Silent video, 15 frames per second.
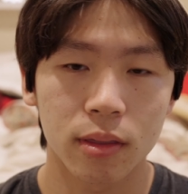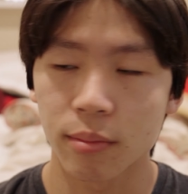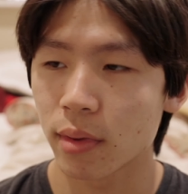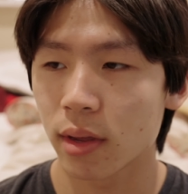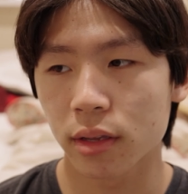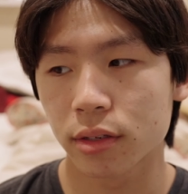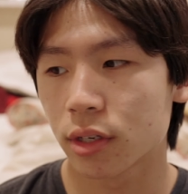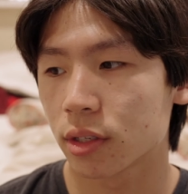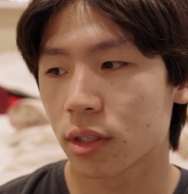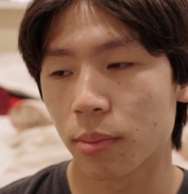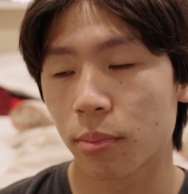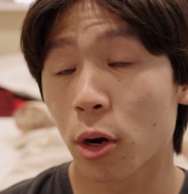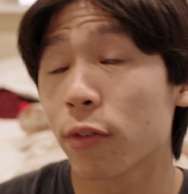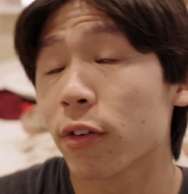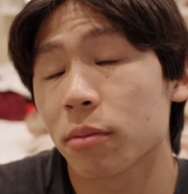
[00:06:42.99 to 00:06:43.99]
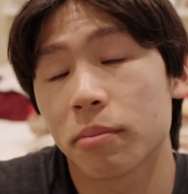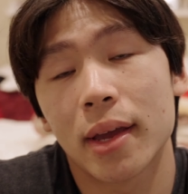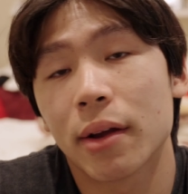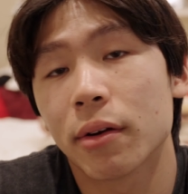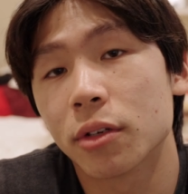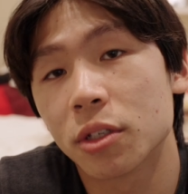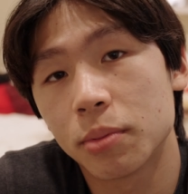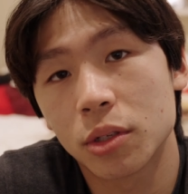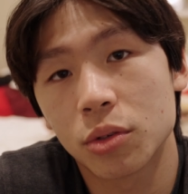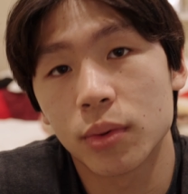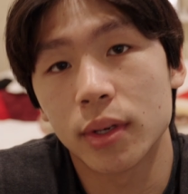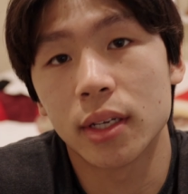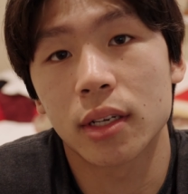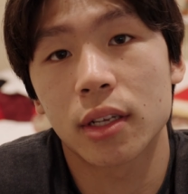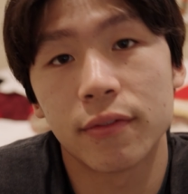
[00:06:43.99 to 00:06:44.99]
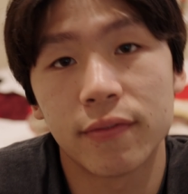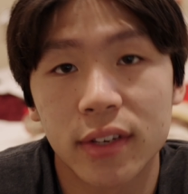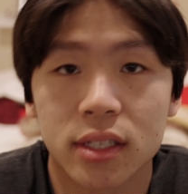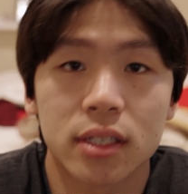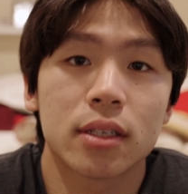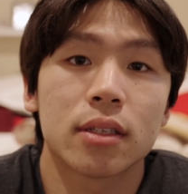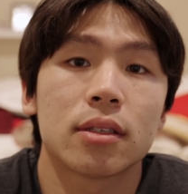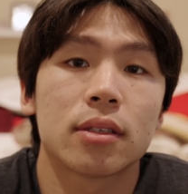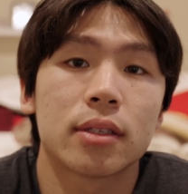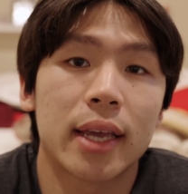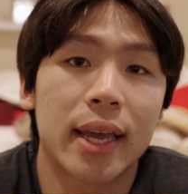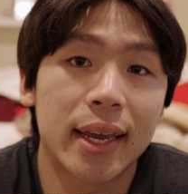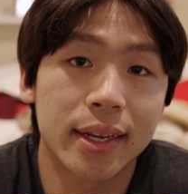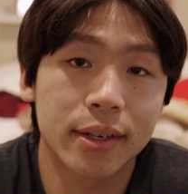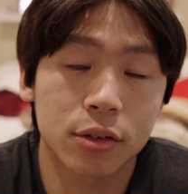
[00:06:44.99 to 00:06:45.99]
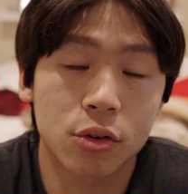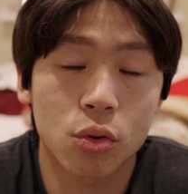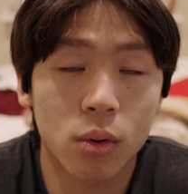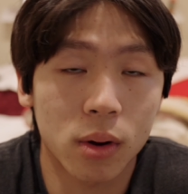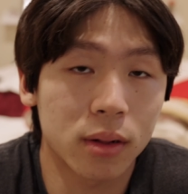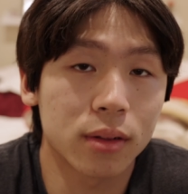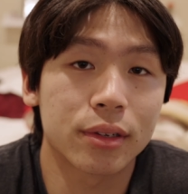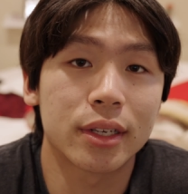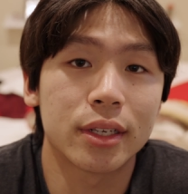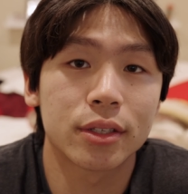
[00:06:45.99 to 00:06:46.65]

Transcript: To me, it's just the perfect marriage between convenience and quality.